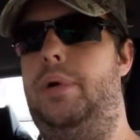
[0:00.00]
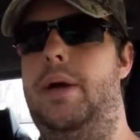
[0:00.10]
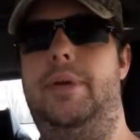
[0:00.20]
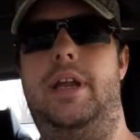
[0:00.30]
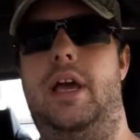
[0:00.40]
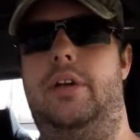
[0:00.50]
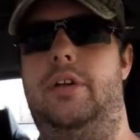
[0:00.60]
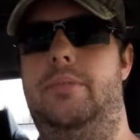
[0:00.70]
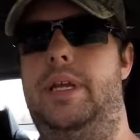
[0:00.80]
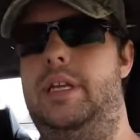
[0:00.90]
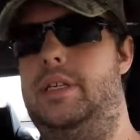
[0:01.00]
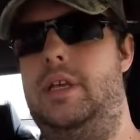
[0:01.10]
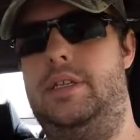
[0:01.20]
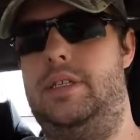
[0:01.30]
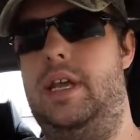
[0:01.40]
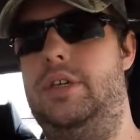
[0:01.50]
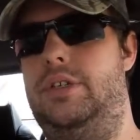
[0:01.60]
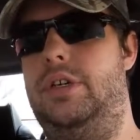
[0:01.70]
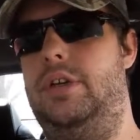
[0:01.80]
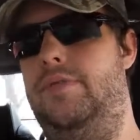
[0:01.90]
Probably not going to be a
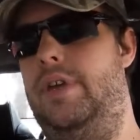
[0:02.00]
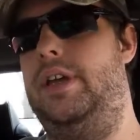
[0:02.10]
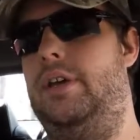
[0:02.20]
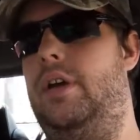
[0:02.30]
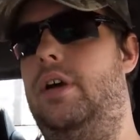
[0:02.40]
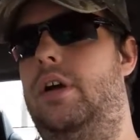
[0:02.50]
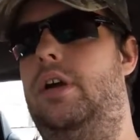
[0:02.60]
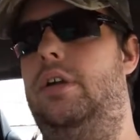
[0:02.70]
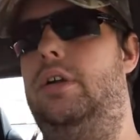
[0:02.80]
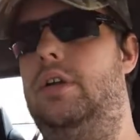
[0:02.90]
sanctioned event car.